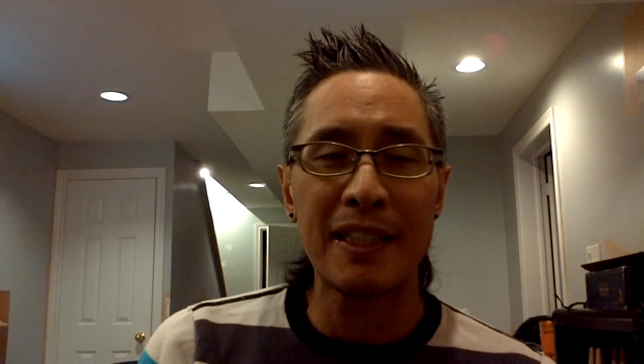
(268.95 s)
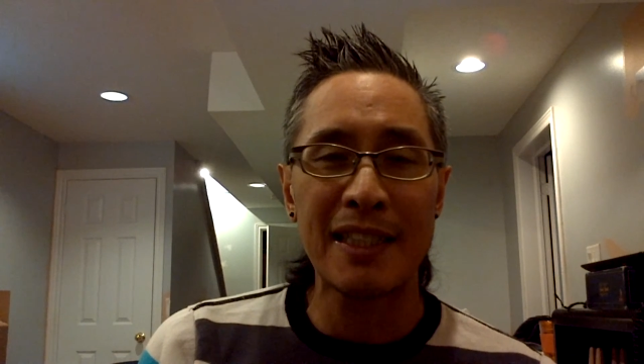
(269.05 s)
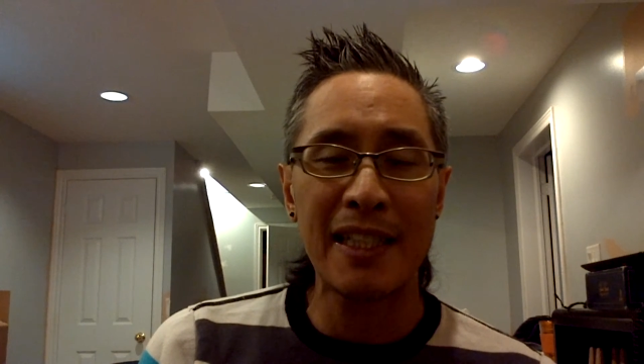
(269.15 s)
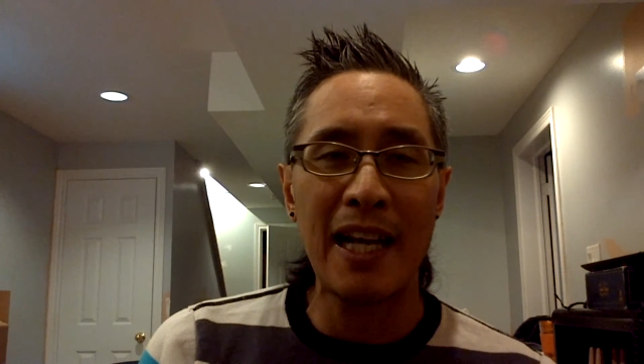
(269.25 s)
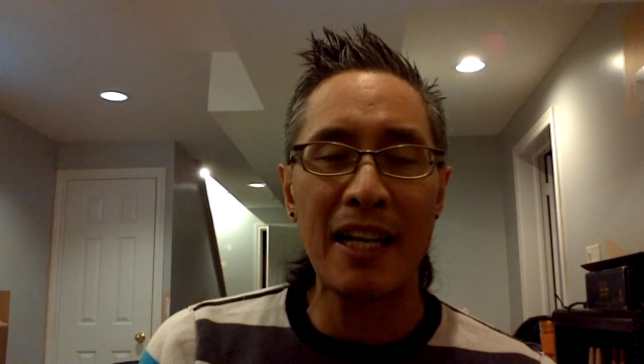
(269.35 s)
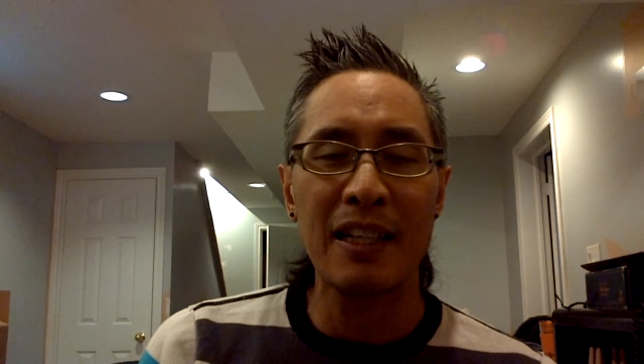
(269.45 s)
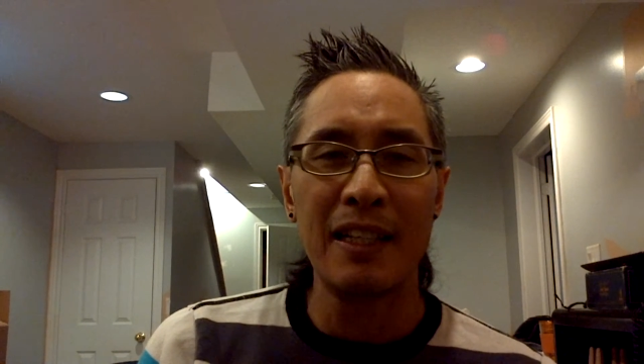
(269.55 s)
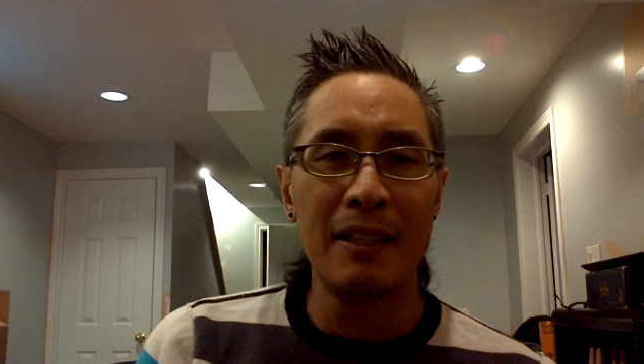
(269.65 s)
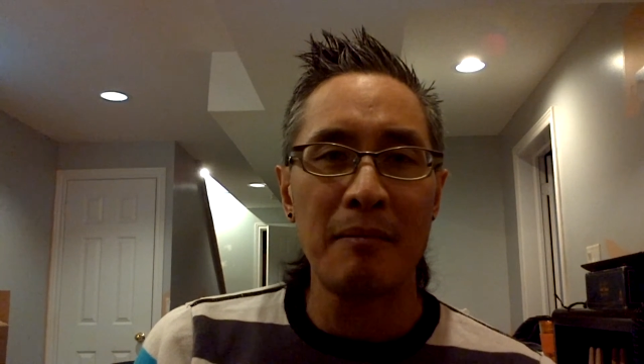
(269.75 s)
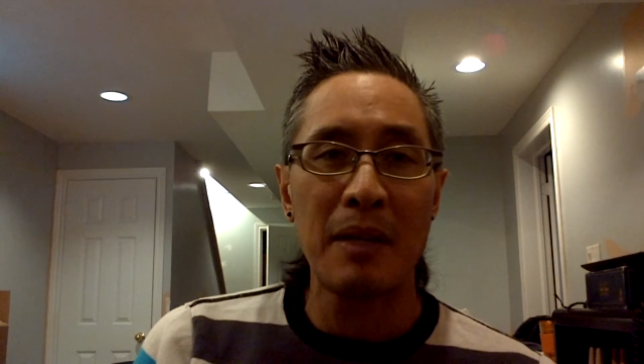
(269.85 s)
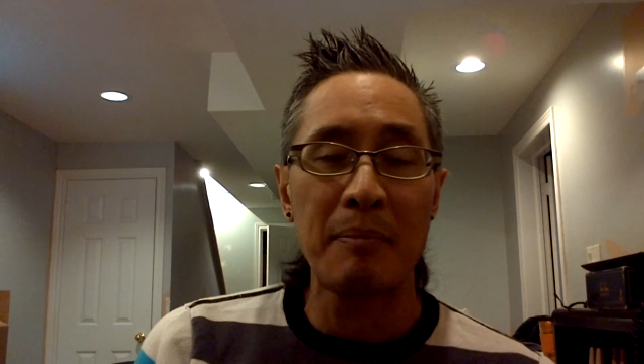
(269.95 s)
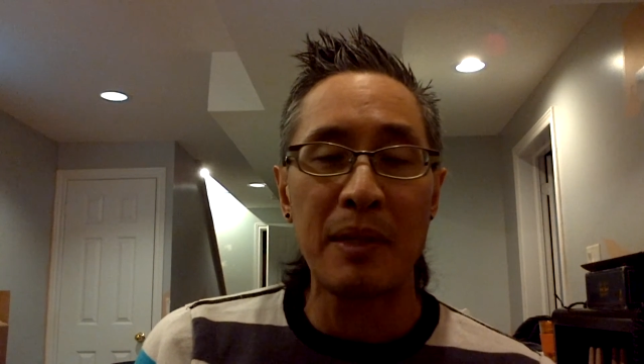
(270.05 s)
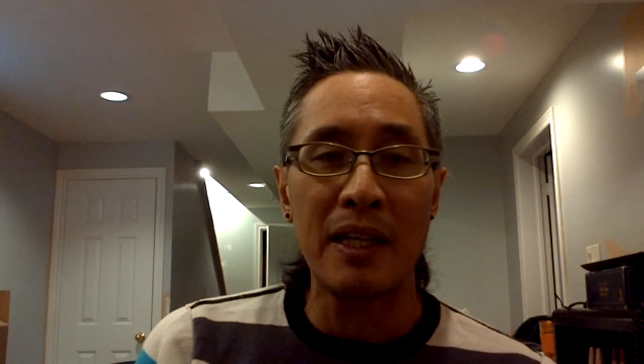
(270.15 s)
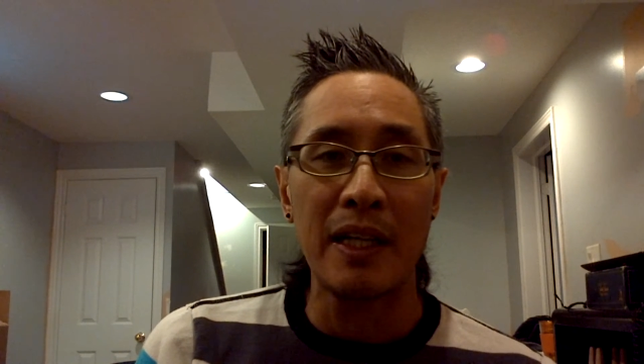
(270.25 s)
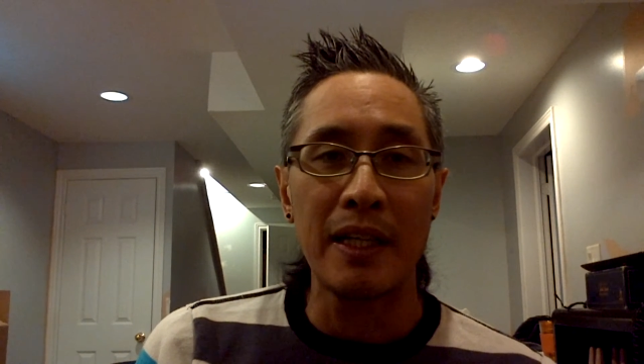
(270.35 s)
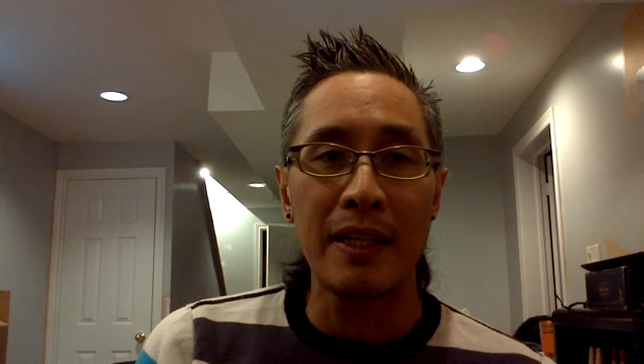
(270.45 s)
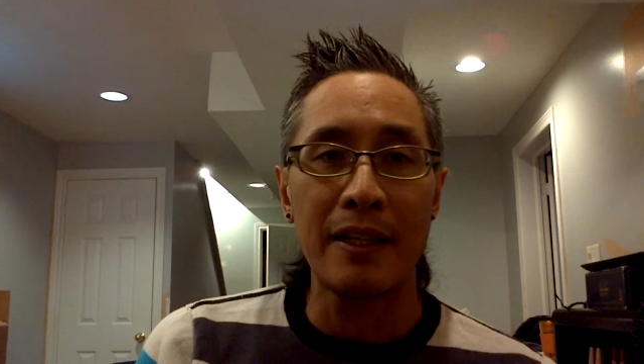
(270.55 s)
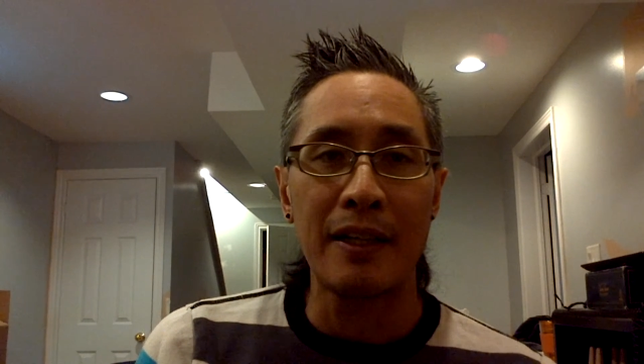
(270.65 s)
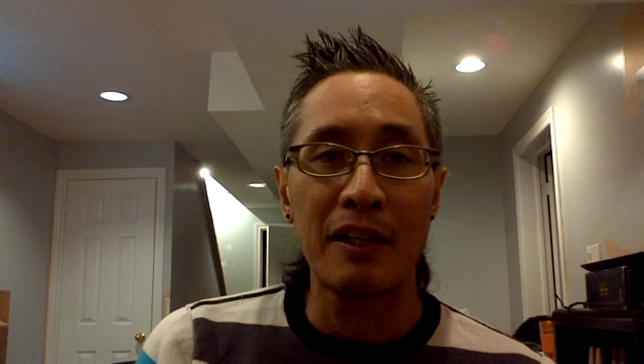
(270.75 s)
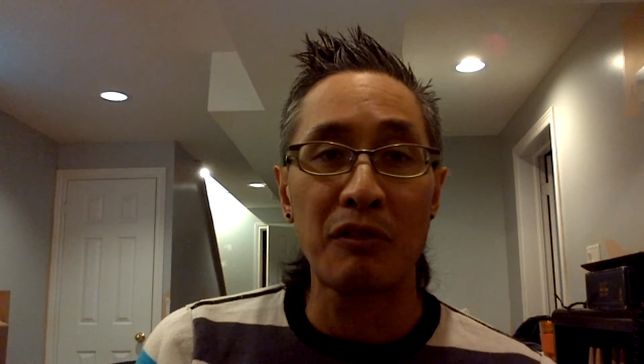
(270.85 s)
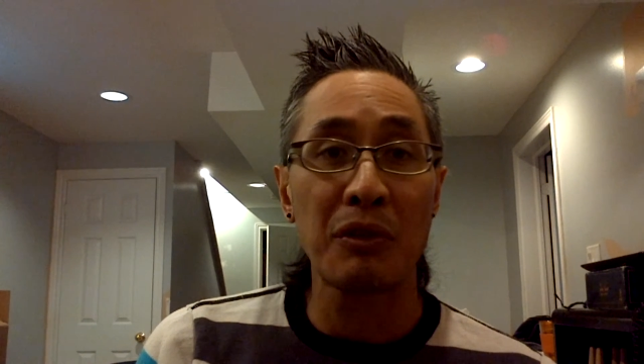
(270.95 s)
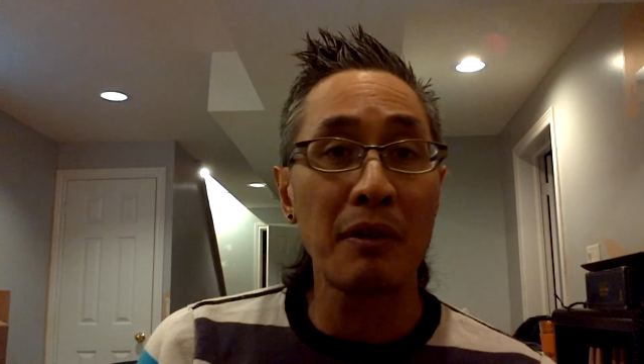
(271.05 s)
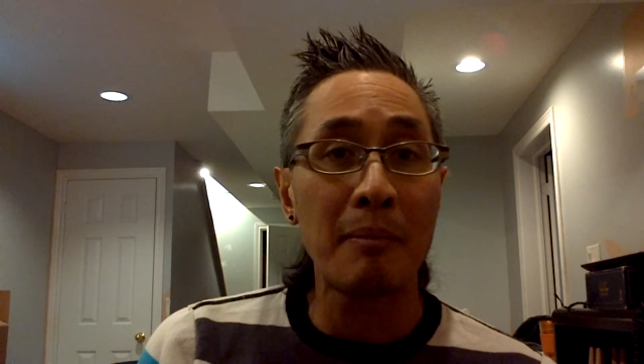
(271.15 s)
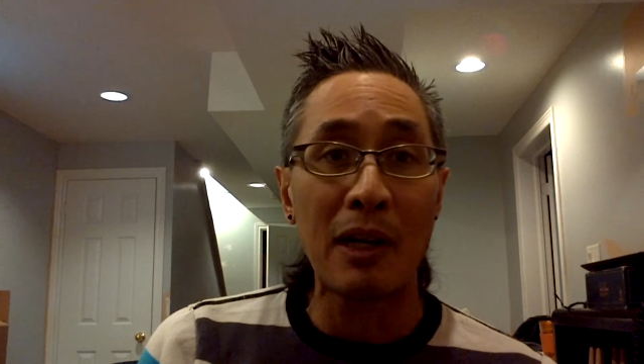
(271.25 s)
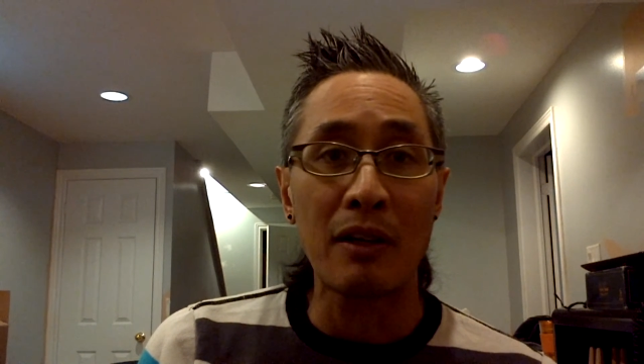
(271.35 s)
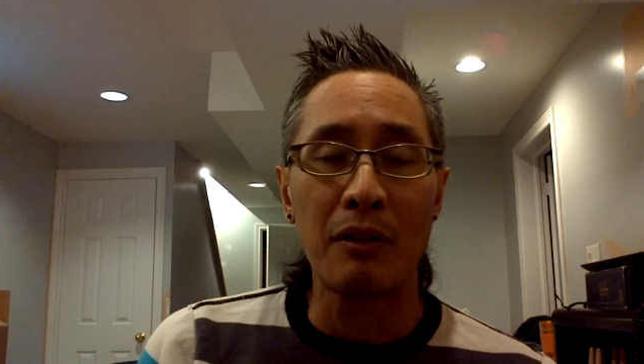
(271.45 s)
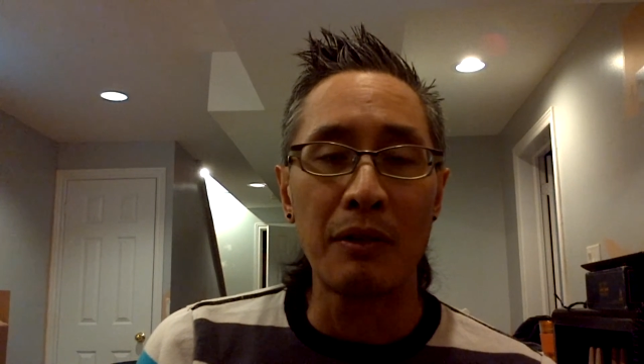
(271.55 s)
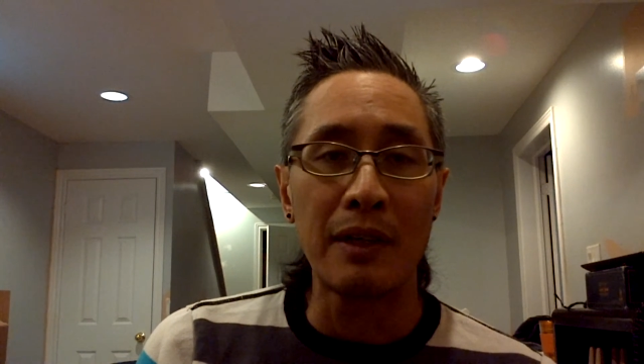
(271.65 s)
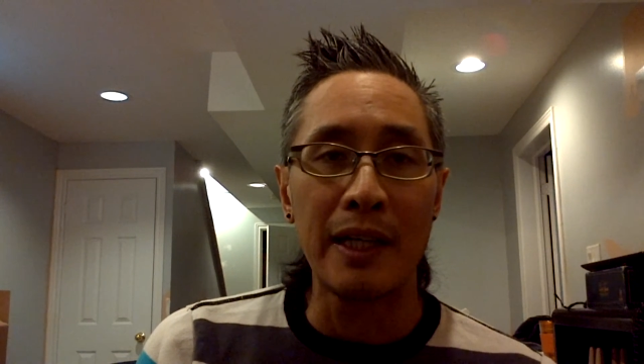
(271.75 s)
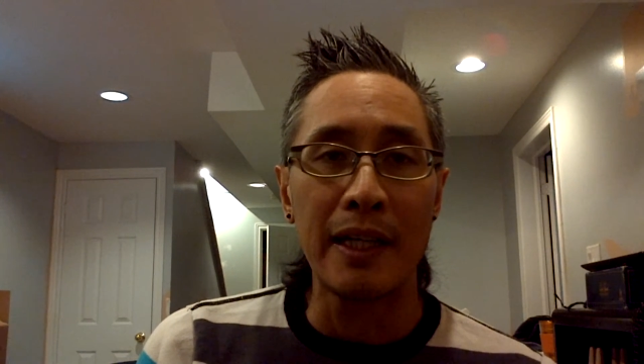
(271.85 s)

snack might be a granola bar, or